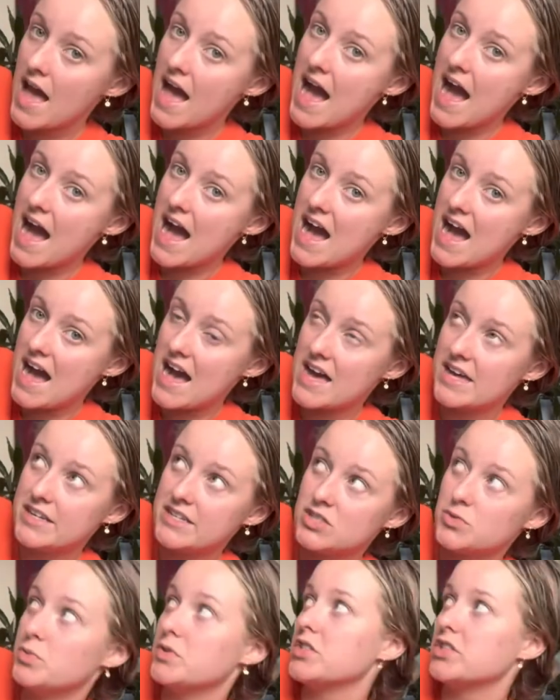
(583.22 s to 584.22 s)

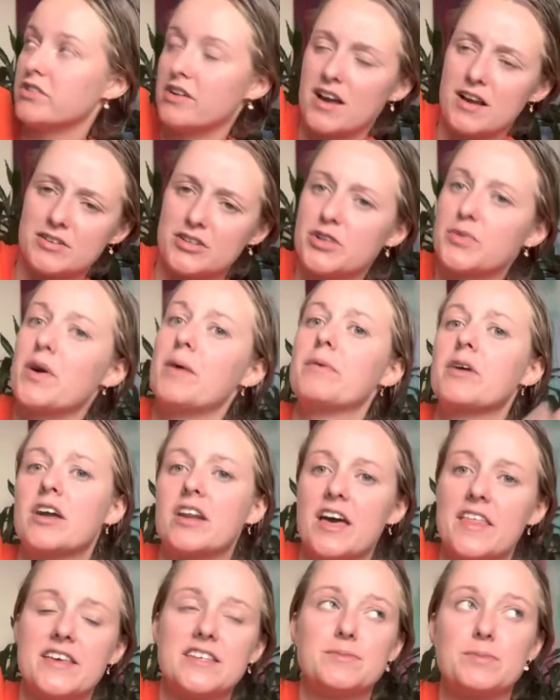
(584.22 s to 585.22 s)
And sorry, I don't know why I'm going
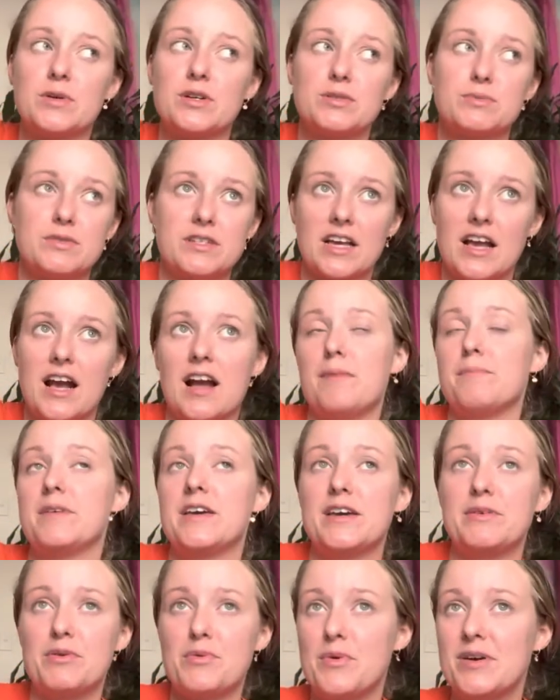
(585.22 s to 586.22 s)
like this because we didn't come
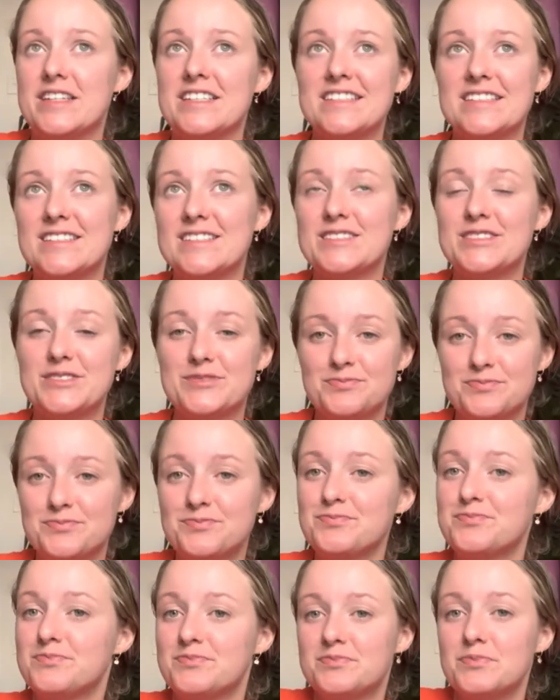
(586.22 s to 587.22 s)
here. We
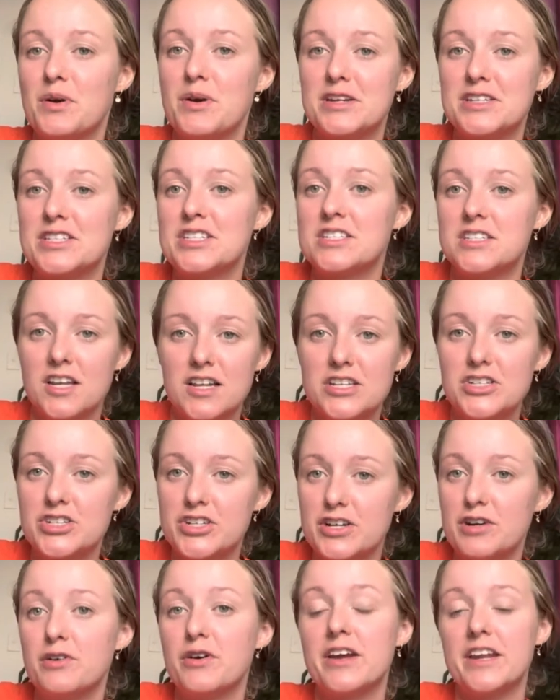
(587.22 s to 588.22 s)
went to Dulwich
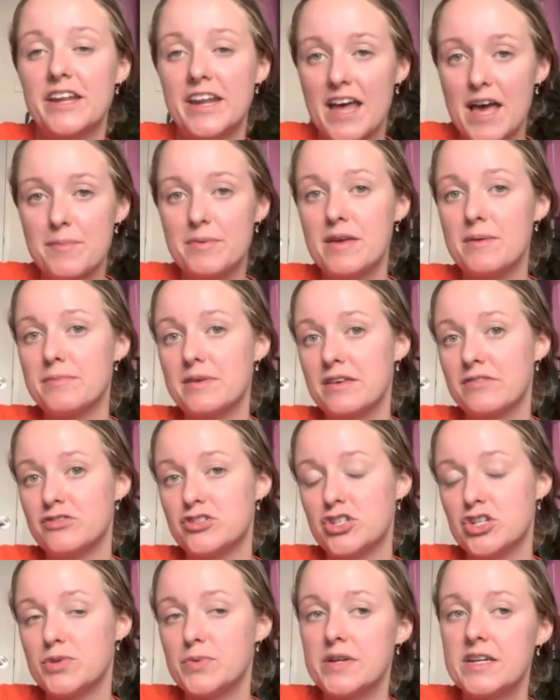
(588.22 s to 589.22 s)
Hill in an Airbnb for
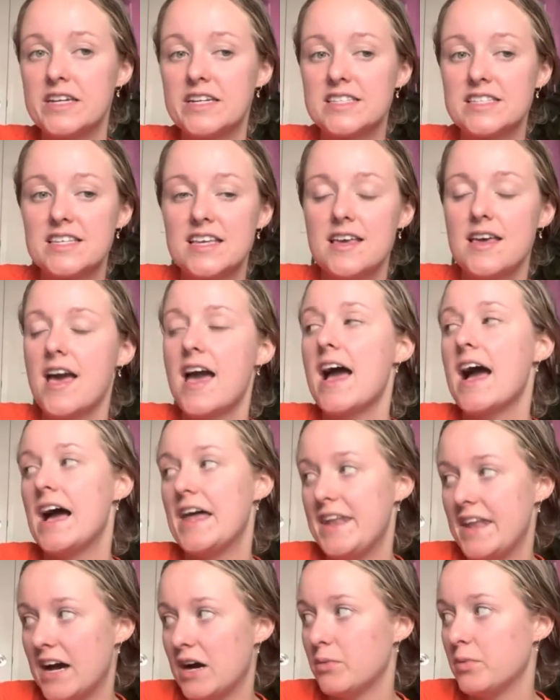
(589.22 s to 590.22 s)
2 weeks,
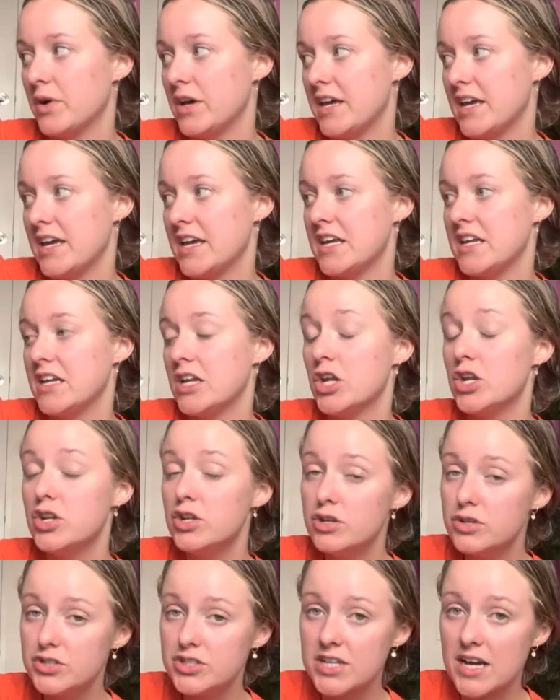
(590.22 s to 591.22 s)
and now we're in
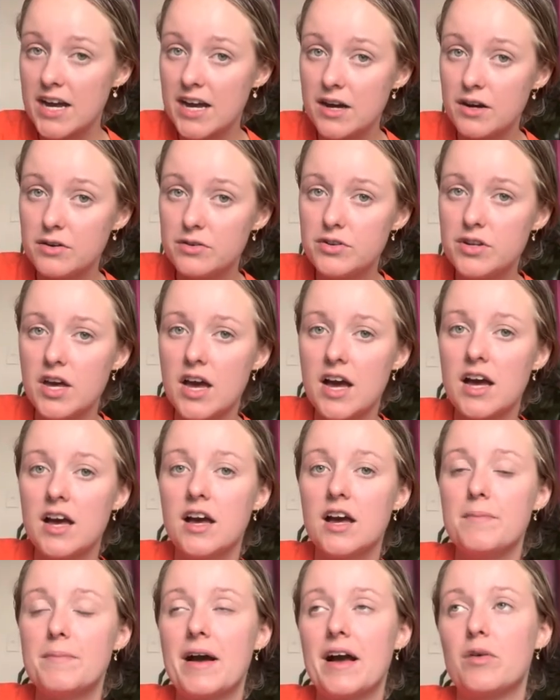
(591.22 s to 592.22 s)
Newtown,
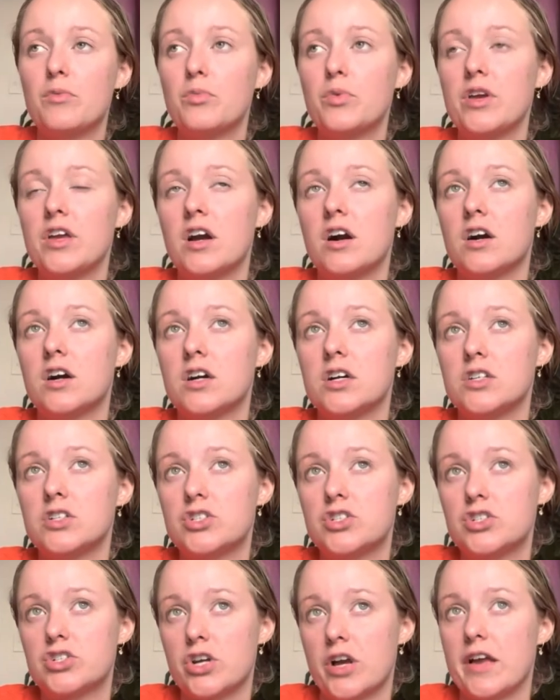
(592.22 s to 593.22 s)
and we are
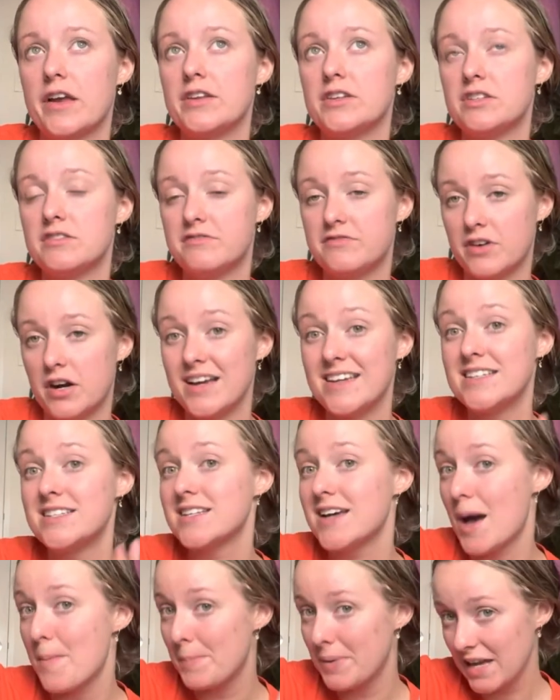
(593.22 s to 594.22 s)
trying to find
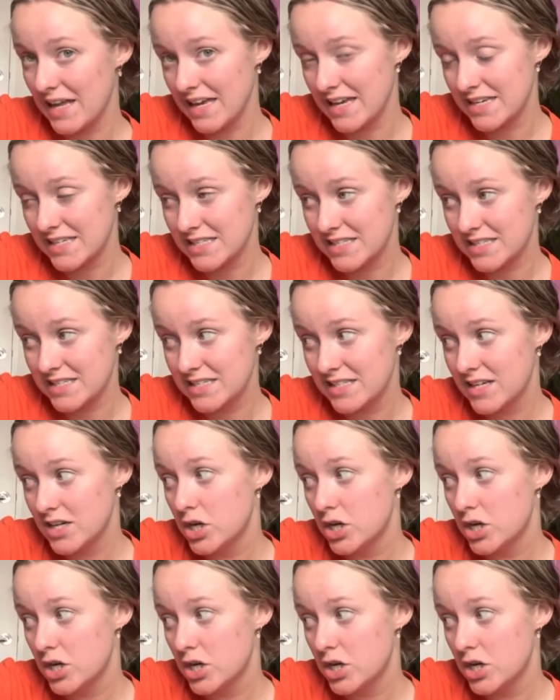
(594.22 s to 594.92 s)
a place.